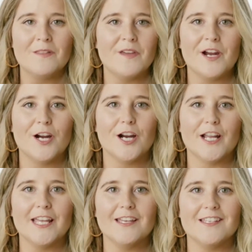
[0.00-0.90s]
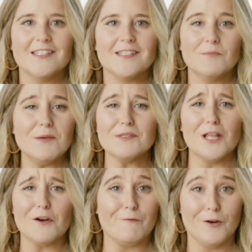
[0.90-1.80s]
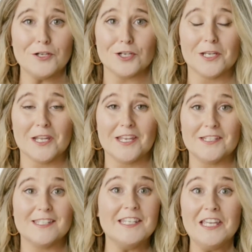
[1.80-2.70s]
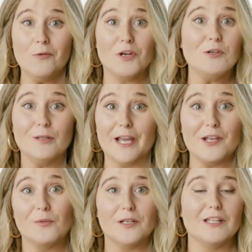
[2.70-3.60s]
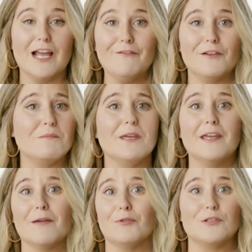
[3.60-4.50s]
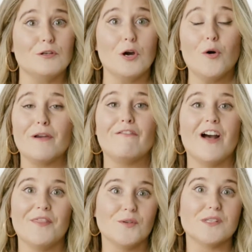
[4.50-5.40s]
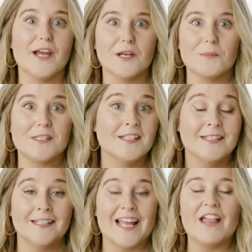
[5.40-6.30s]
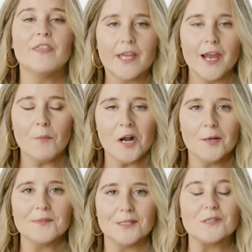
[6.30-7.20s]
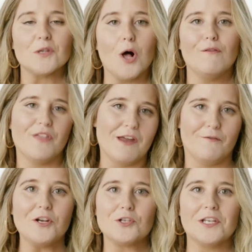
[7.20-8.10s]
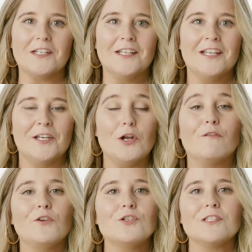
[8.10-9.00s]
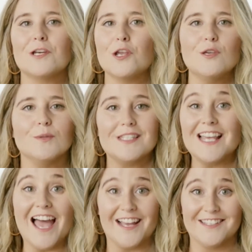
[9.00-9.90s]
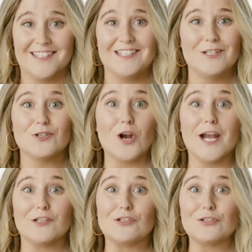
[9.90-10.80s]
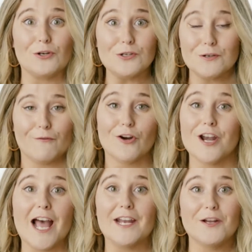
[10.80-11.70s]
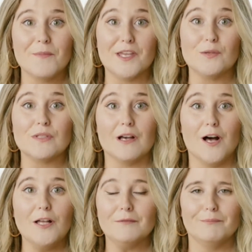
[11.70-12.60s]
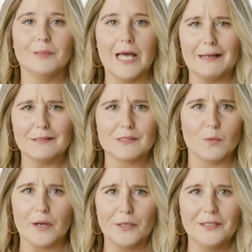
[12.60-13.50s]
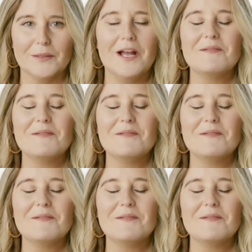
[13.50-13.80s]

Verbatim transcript: there is sometimes a lot of friction in seeing what you like in real life and being able to go and find those items. And the camera helps to solve that friction. You know, if you're just going to use text to try to search for an item that you saw, black sweater.